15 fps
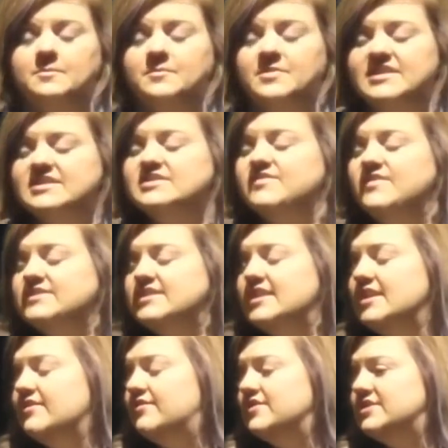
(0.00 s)
But this
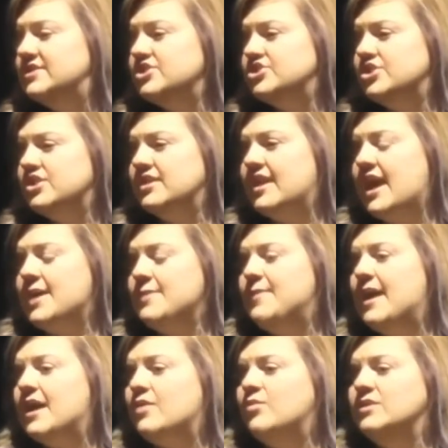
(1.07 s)
visiting physician came
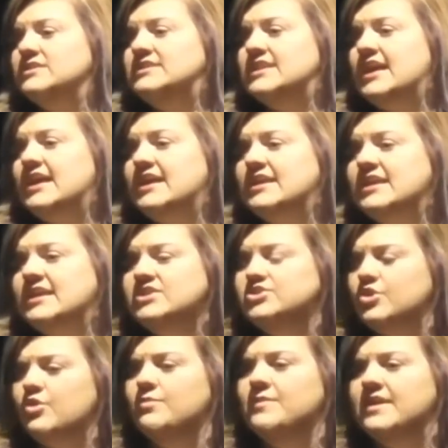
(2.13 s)
back one day and he
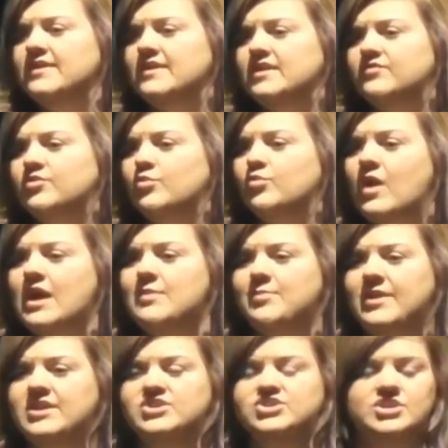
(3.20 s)
told me that if the right
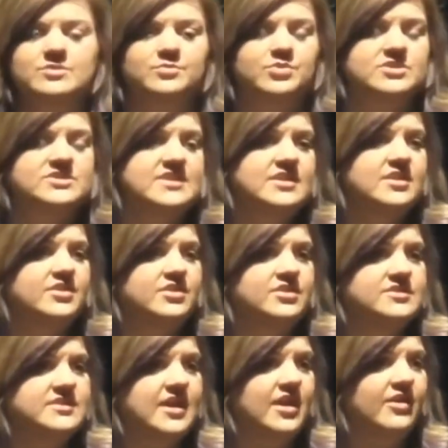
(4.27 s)
patient presented
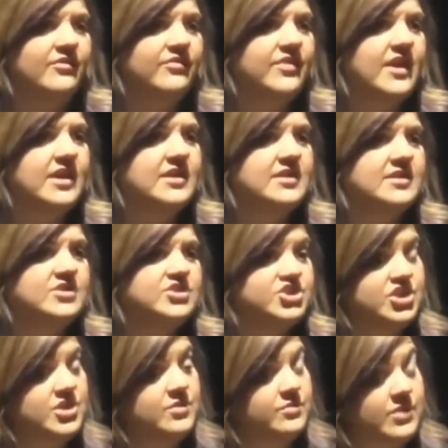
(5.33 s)
herself, that
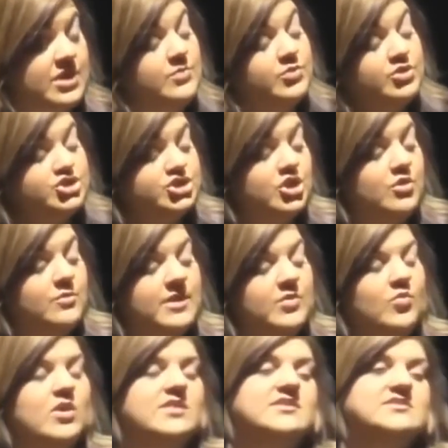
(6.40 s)
he would show
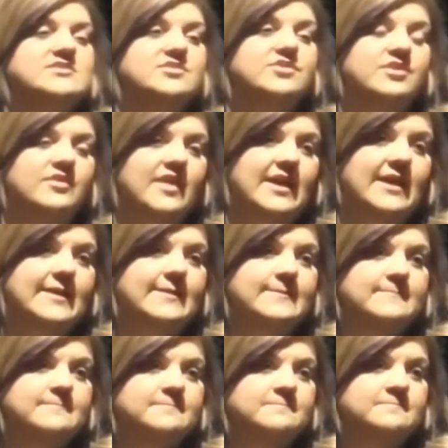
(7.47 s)
me what this looked like.
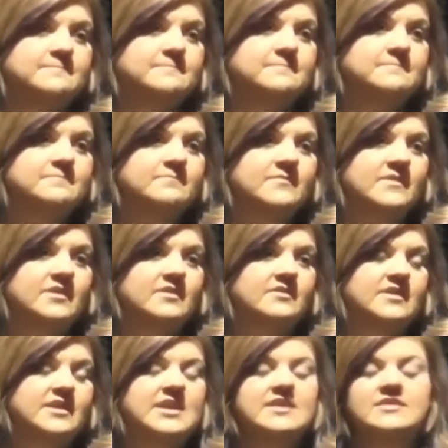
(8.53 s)

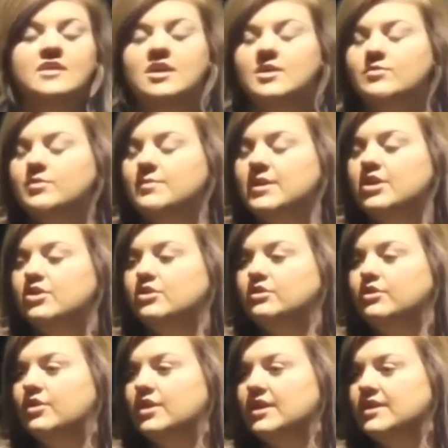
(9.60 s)
That he thought it would be a good
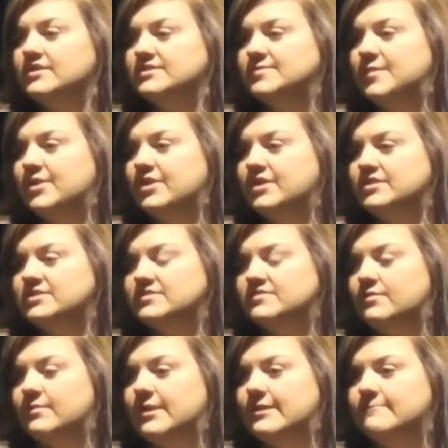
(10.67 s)
learning experience
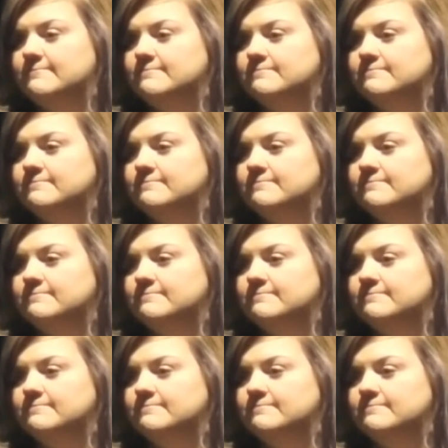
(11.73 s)
for me.